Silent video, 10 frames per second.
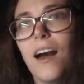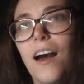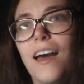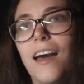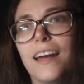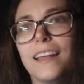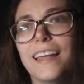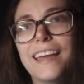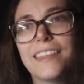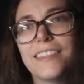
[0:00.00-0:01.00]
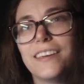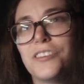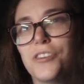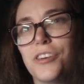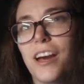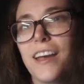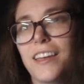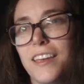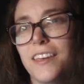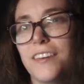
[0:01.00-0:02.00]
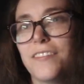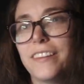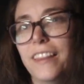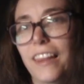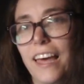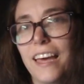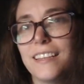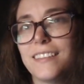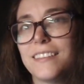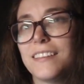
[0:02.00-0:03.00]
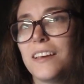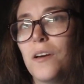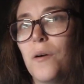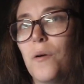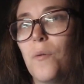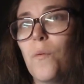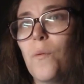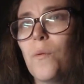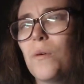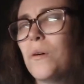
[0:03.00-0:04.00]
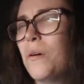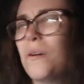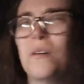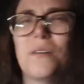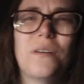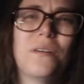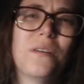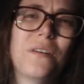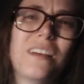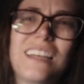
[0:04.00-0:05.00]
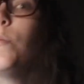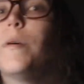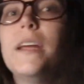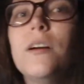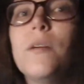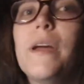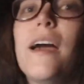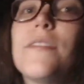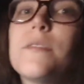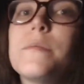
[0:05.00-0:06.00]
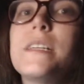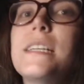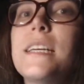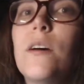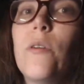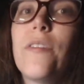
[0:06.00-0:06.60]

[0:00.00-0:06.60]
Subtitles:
And I like this shot even less. Whoa. Ooh, but here we have some detail.